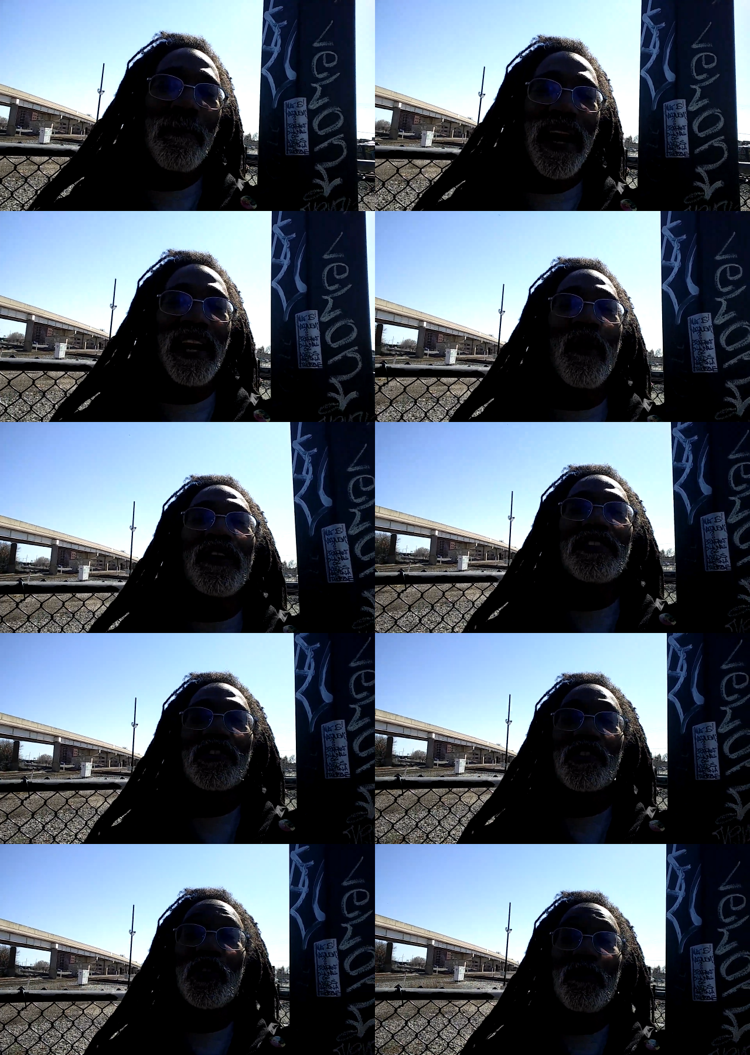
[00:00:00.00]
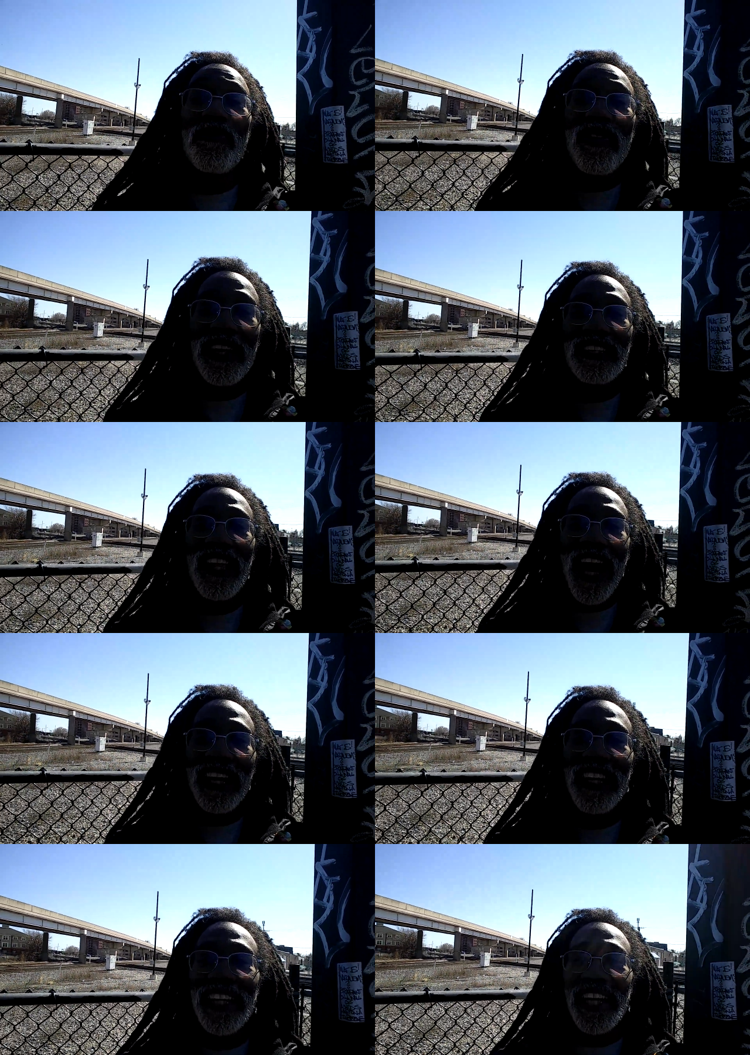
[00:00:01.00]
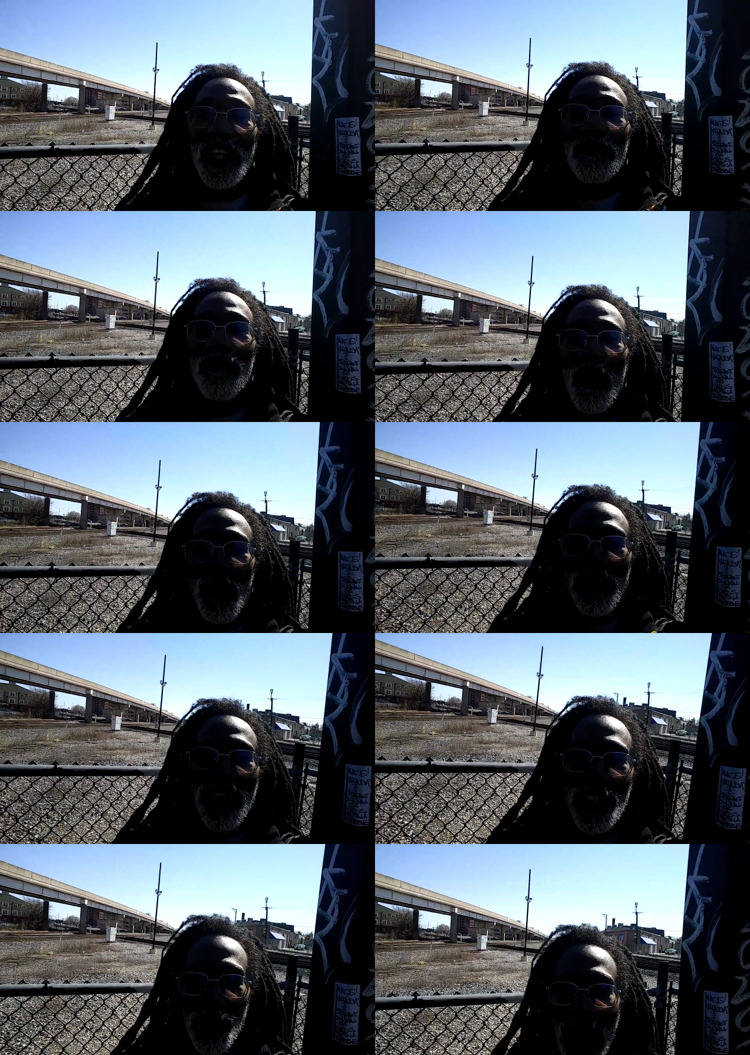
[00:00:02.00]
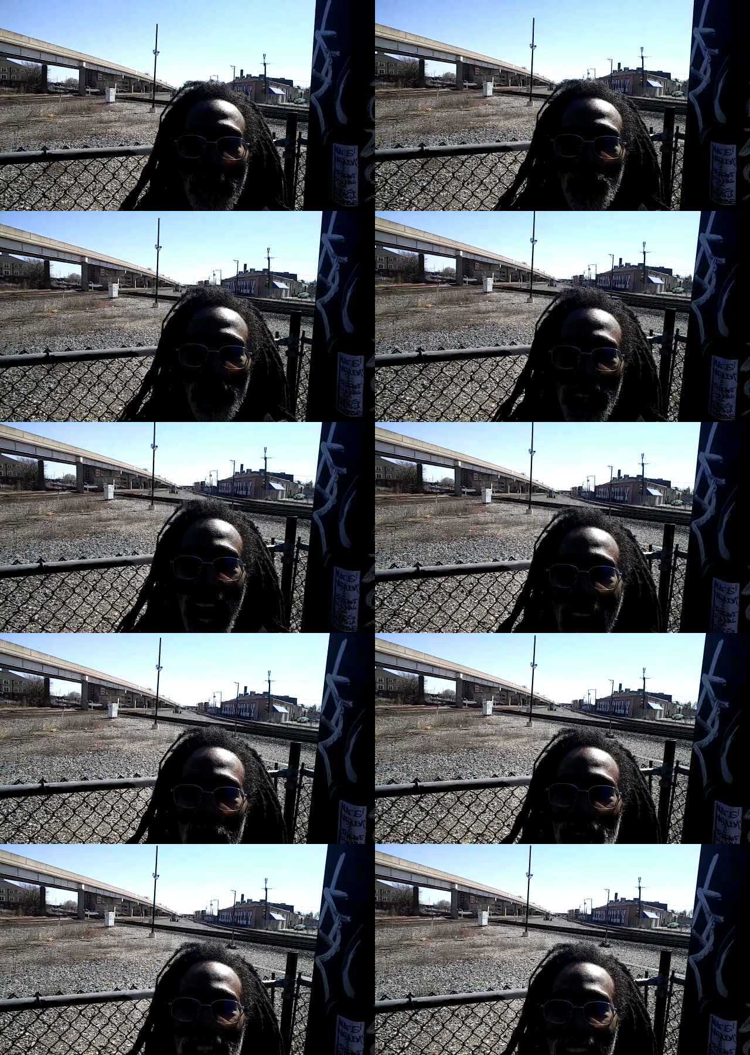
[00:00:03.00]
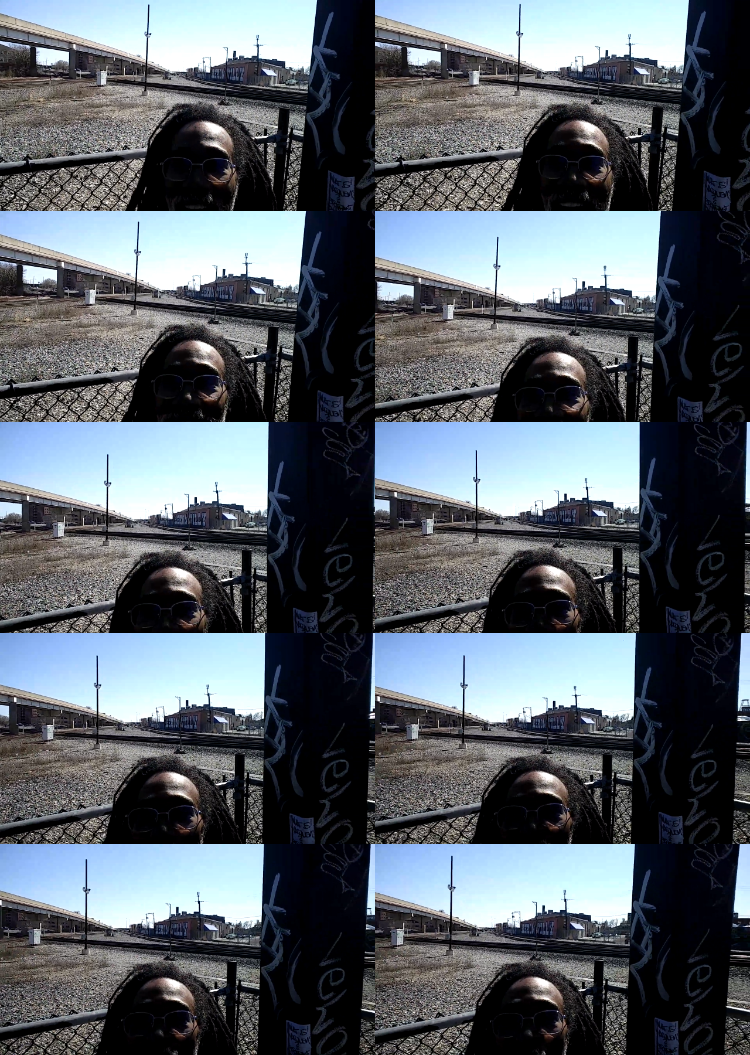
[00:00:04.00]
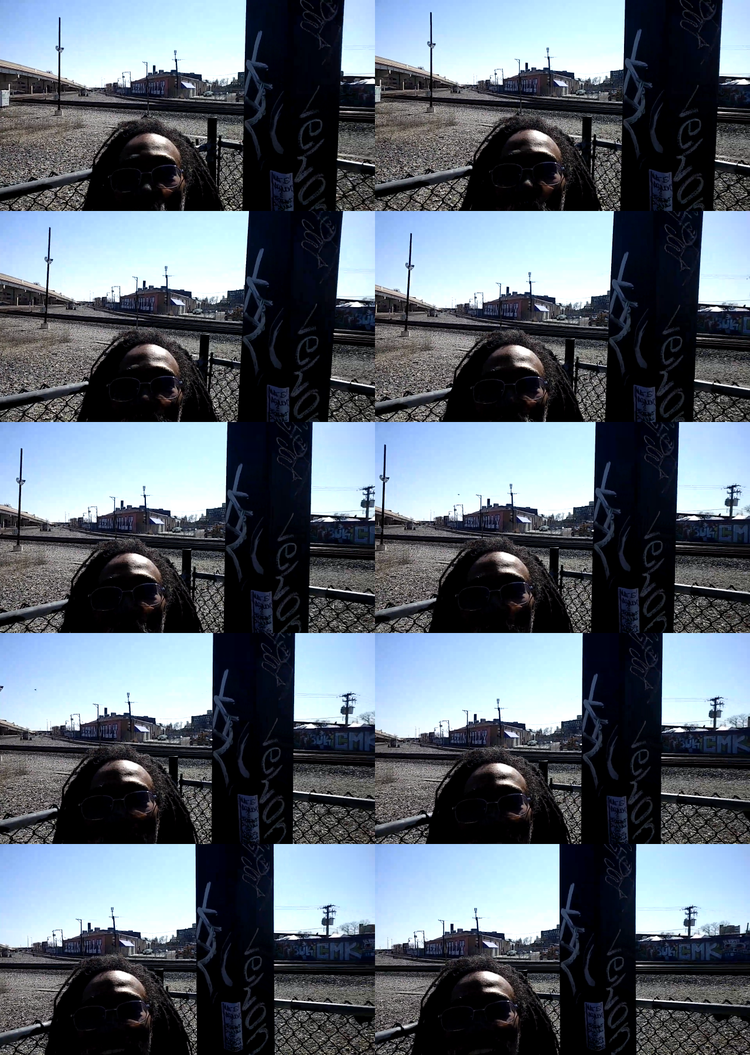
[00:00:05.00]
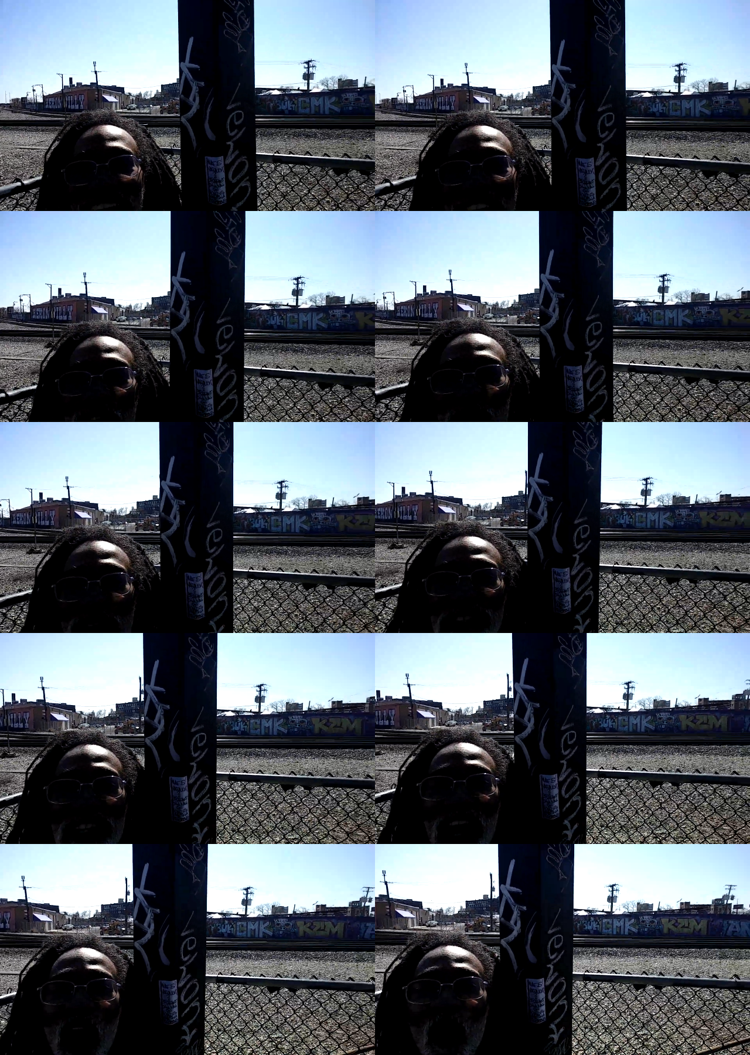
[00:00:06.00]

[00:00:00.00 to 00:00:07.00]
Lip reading: Nobody's mouth can be seen.